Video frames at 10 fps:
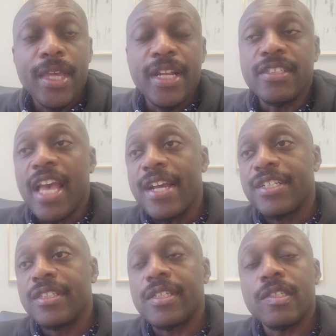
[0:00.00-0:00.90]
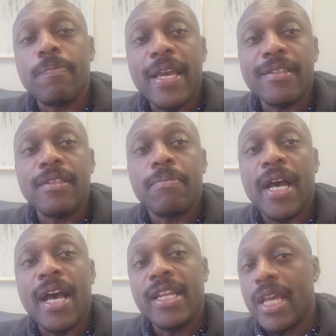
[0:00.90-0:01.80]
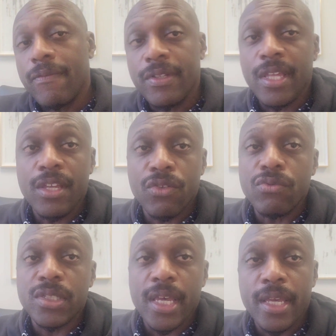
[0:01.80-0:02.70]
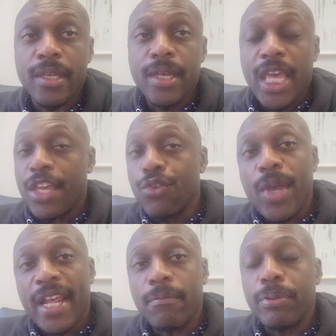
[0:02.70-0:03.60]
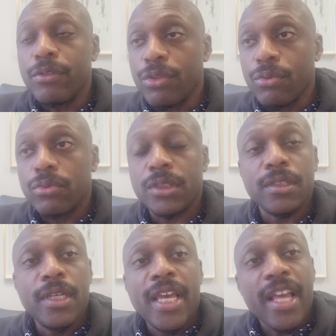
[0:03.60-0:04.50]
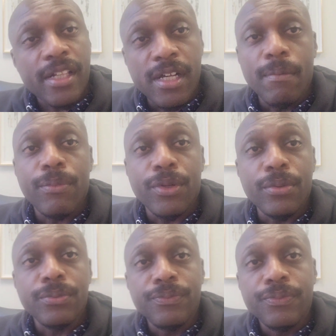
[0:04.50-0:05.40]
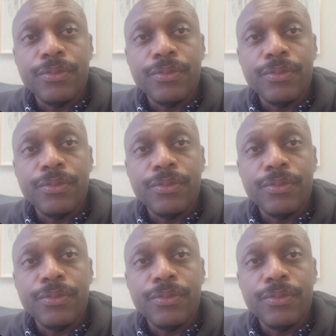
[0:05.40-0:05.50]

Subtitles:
And there's actions suspected behind everything you say. And you got to produce and come through.